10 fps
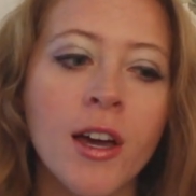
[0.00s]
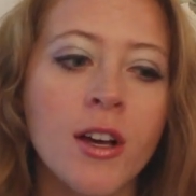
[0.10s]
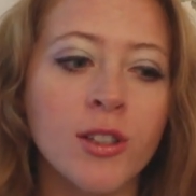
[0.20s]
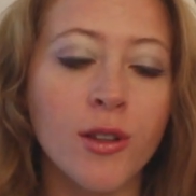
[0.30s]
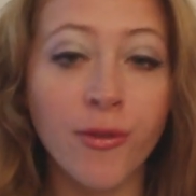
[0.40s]

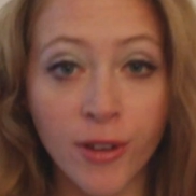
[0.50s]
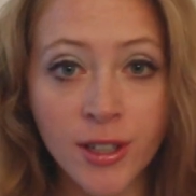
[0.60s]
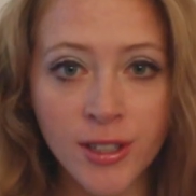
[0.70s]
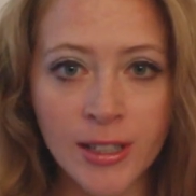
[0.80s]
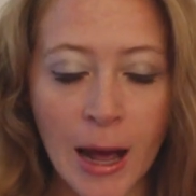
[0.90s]
So the
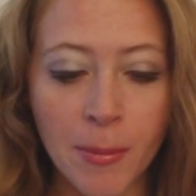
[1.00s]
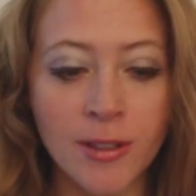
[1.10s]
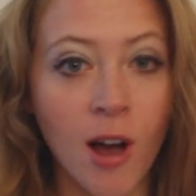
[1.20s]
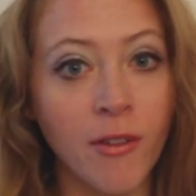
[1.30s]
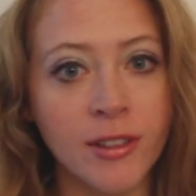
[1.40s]
first step
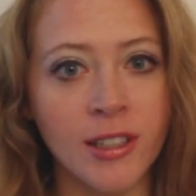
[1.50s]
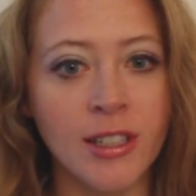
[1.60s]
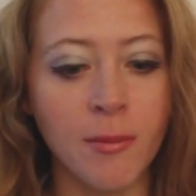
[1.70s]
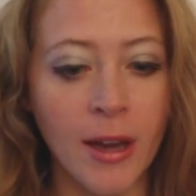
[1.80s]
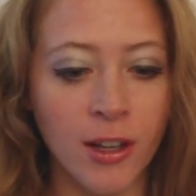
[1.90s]
is obviously
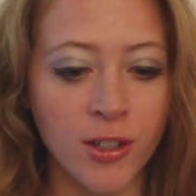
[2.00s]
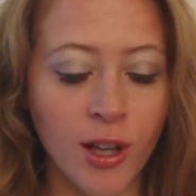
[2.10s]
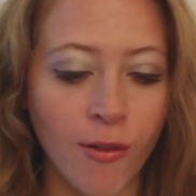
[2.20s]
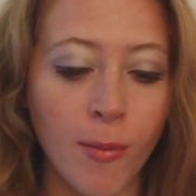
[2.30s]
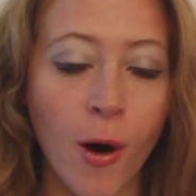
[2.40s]
to make
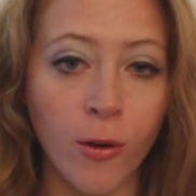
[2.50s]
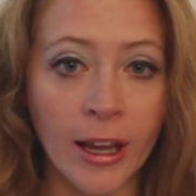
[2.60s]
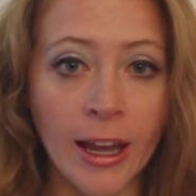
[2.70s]
yourself a pony,